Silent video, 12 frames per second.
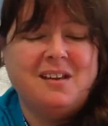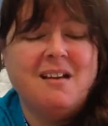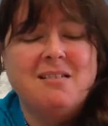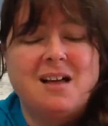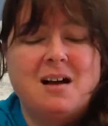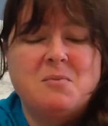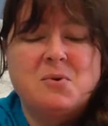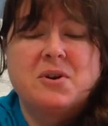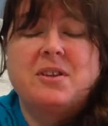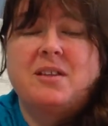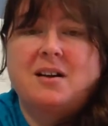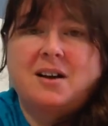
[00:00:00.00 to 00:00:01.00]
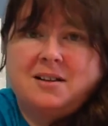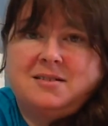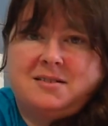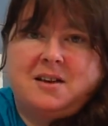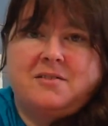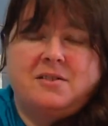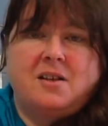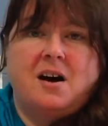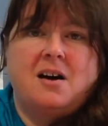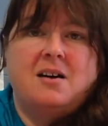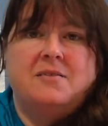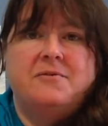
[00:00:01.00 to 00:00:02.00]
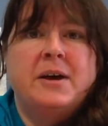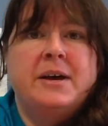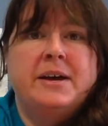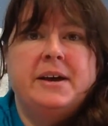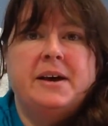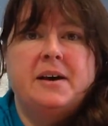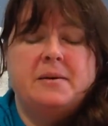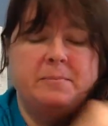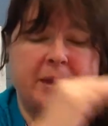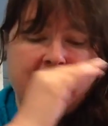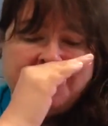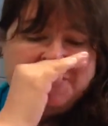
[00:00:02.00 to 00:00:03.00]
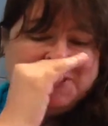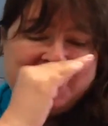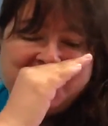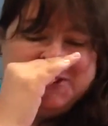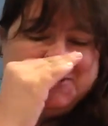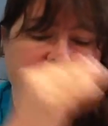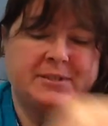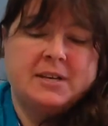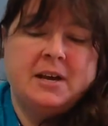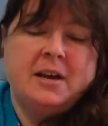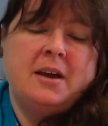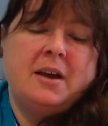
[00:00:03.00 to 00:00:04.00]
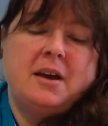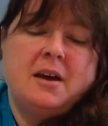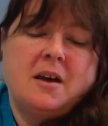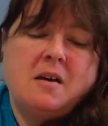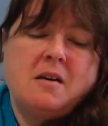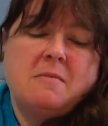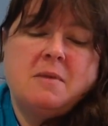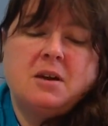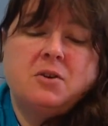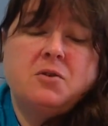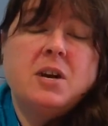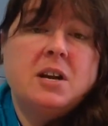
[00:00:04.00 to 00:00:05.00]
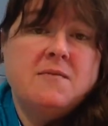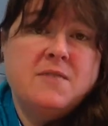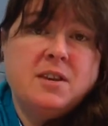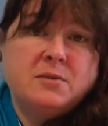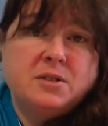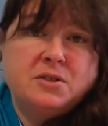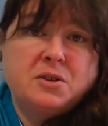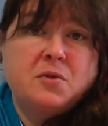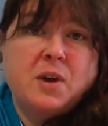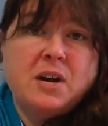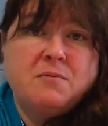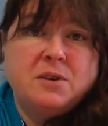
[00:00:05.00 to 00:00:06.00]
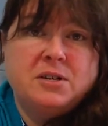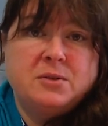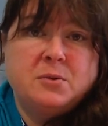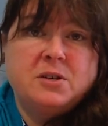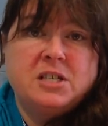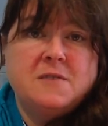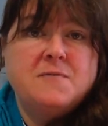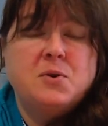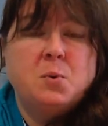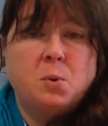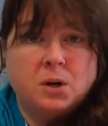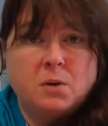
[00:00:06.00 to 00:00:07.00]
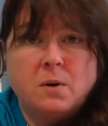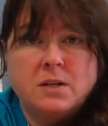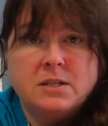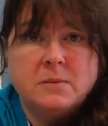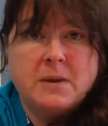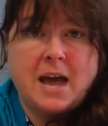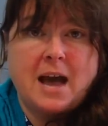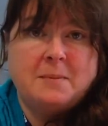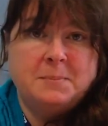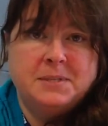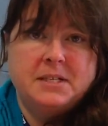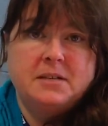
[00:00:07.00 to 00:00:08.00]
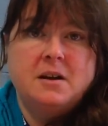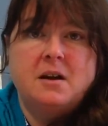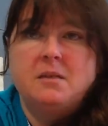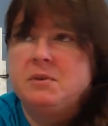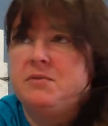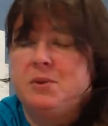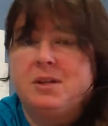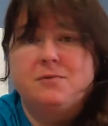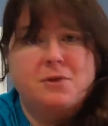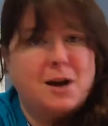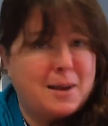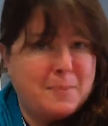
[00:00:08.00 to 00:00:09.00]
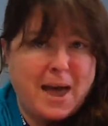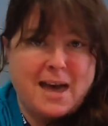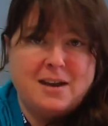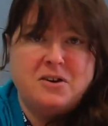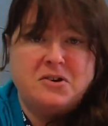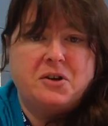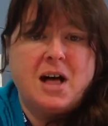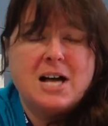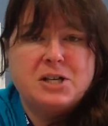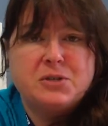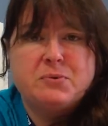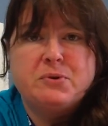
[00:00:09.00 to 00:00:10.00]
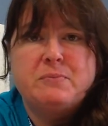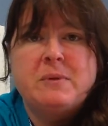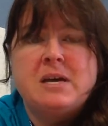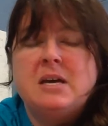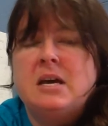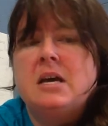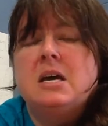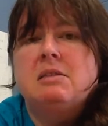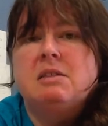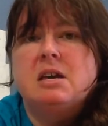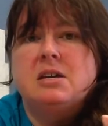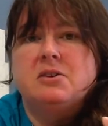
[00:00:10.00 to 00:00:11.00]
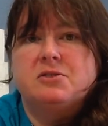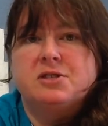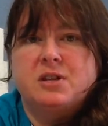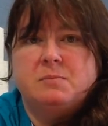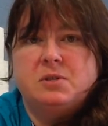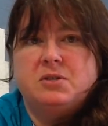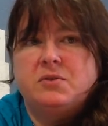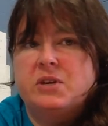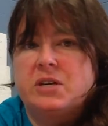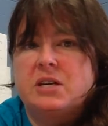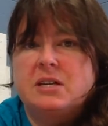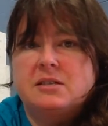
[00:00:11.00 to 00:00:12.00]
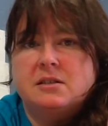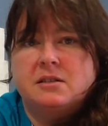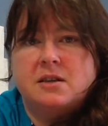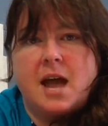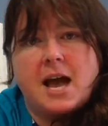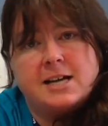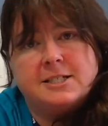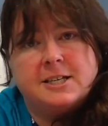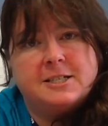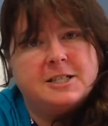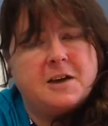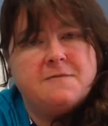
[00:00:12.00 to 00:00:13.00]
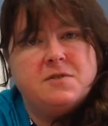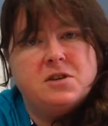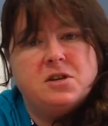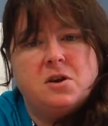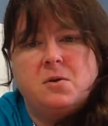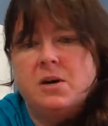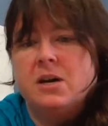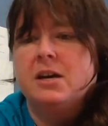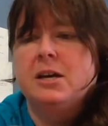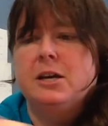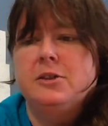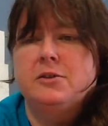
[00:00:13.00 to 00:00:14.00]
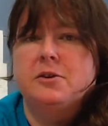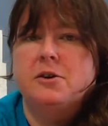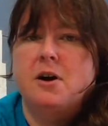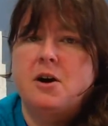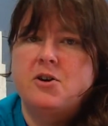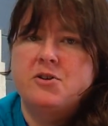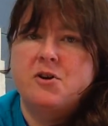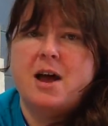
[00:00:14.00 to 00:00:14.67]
a lot more, and that cuts down a lot of behavior issues. Creating videos is a great resource if you are going to be absent. If you leave your iPad in your classroom, then your substitute can easily access that video either on your